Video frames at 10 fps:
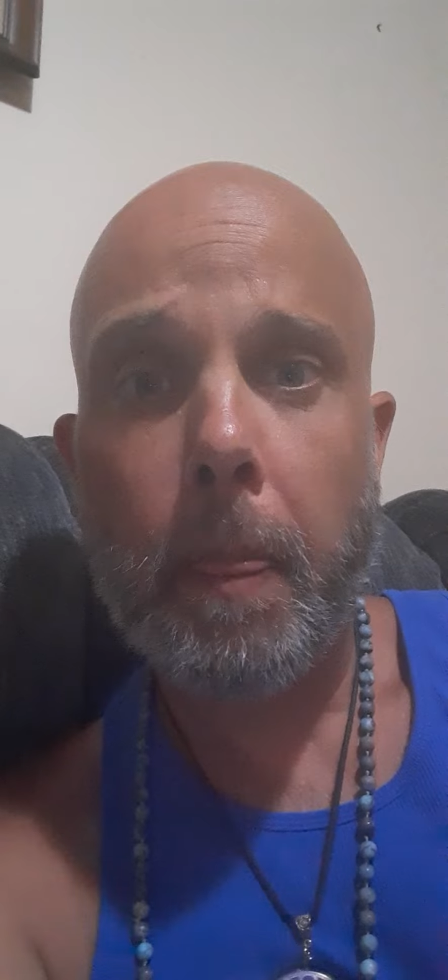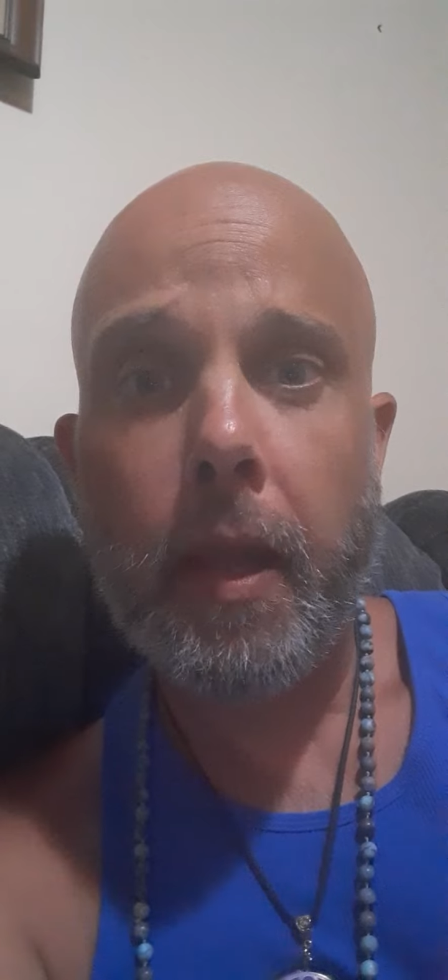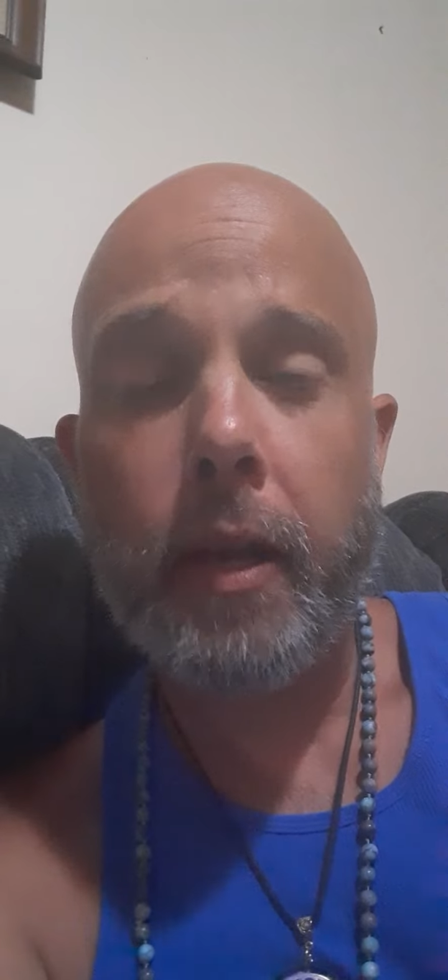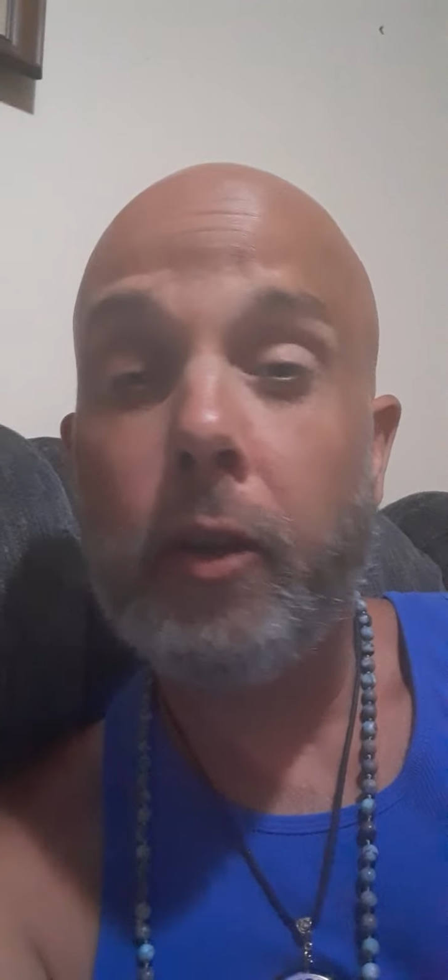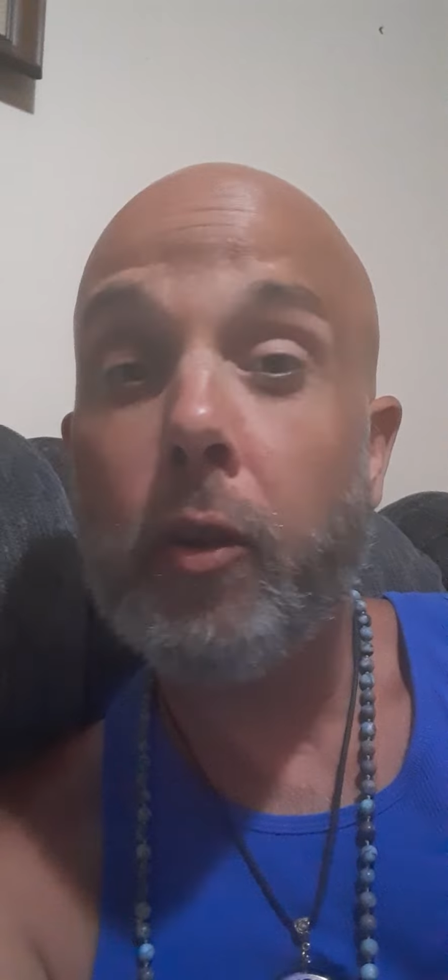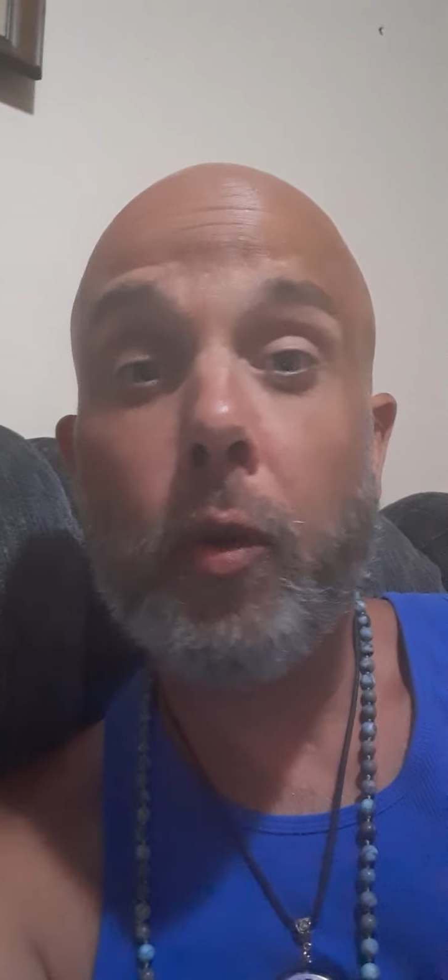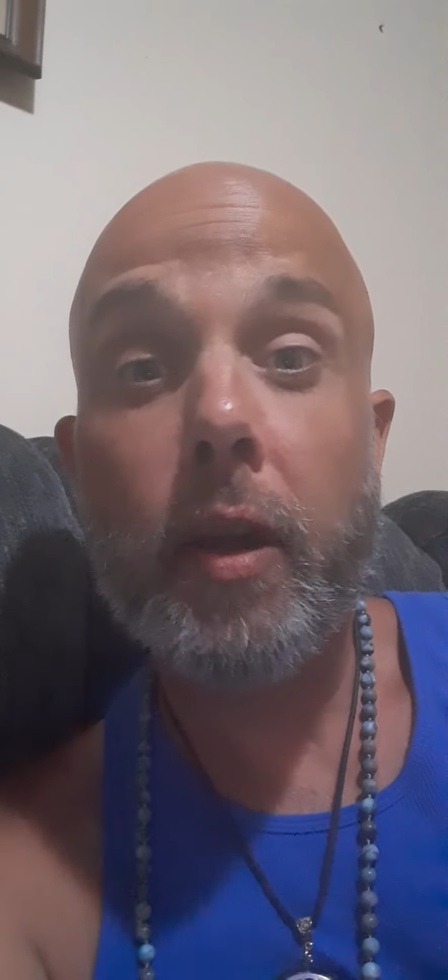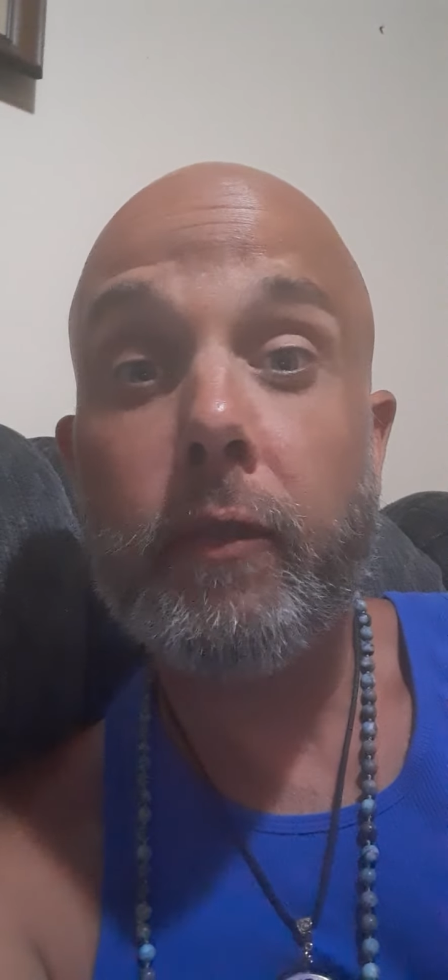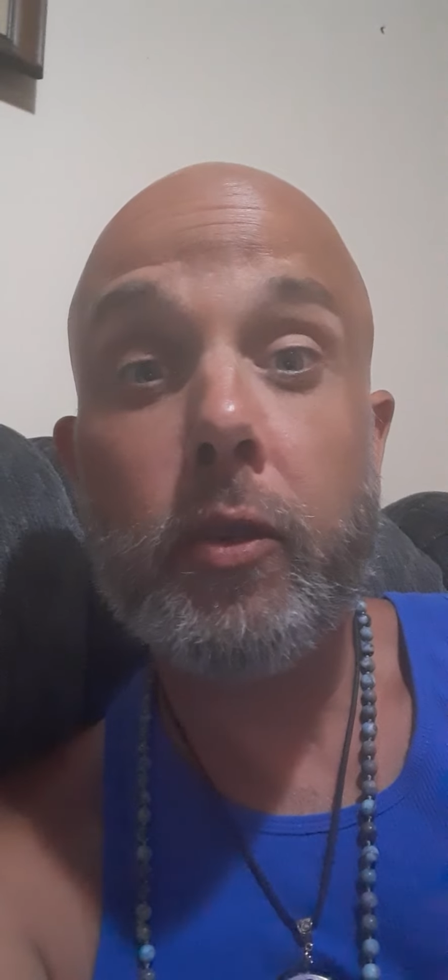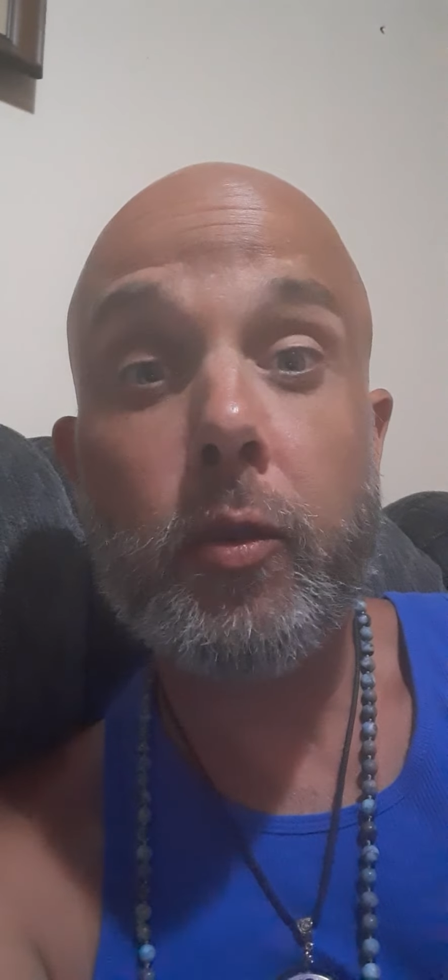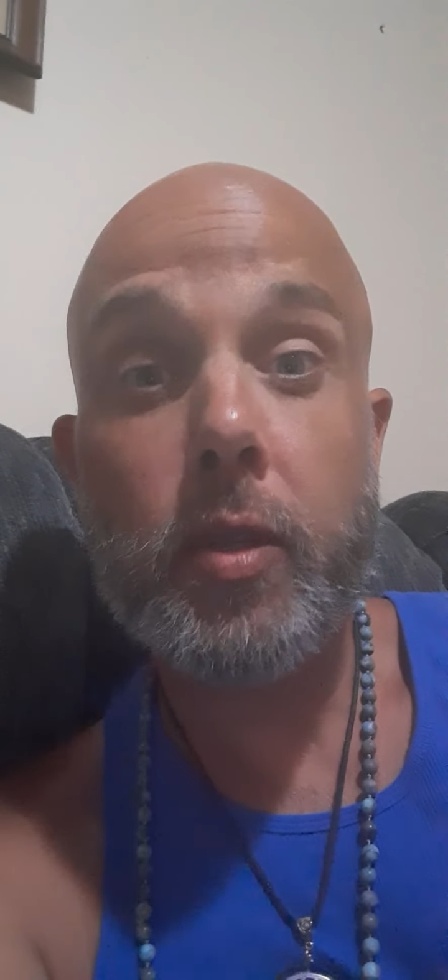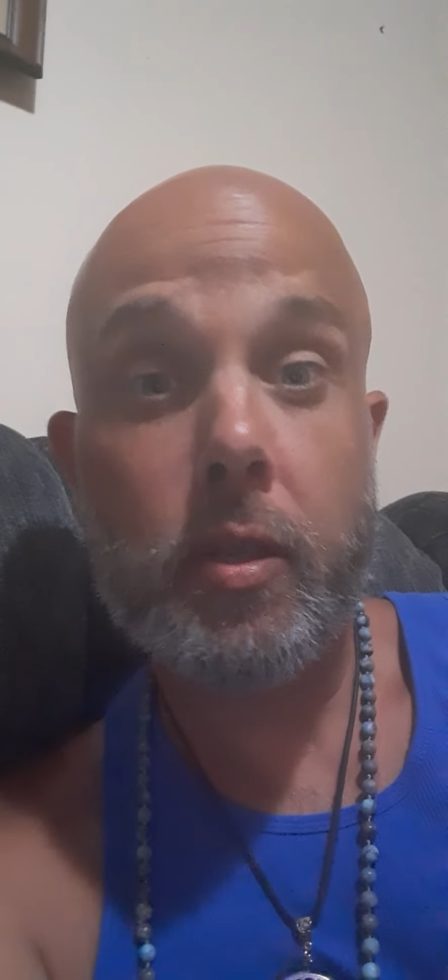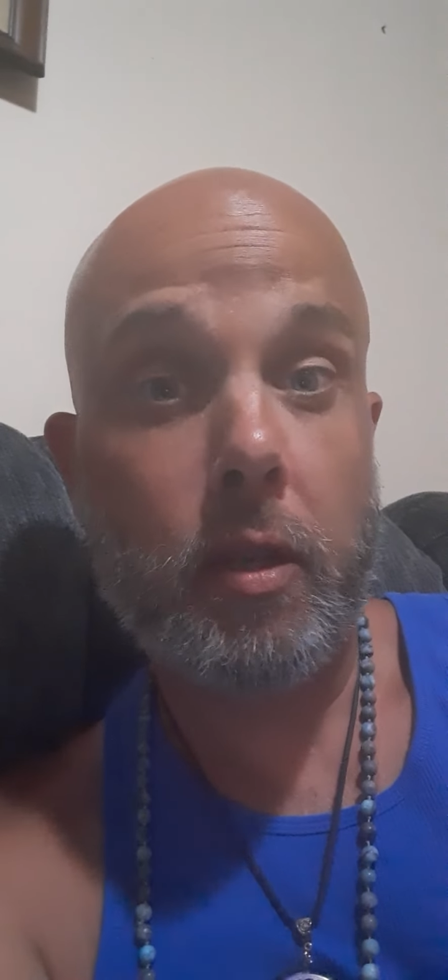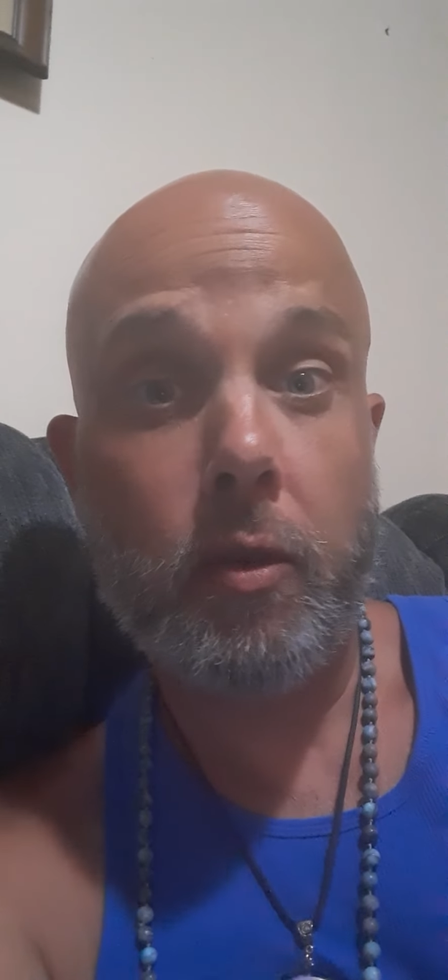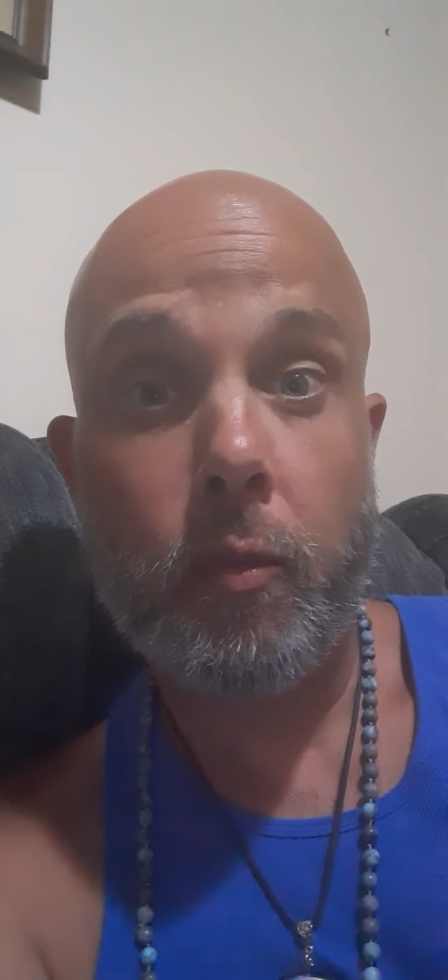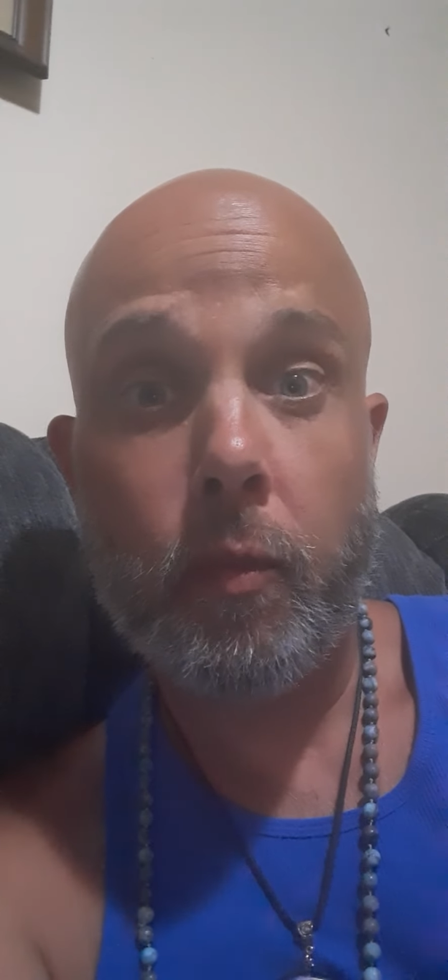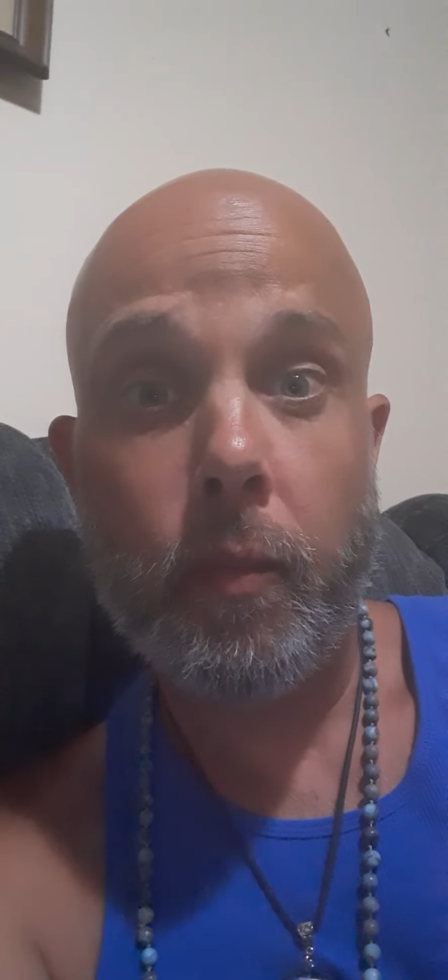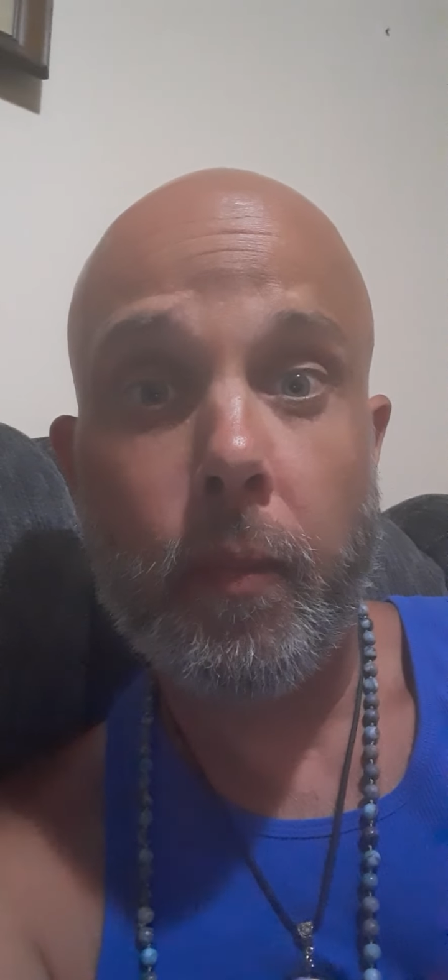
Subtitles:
And you don't have to do this alone.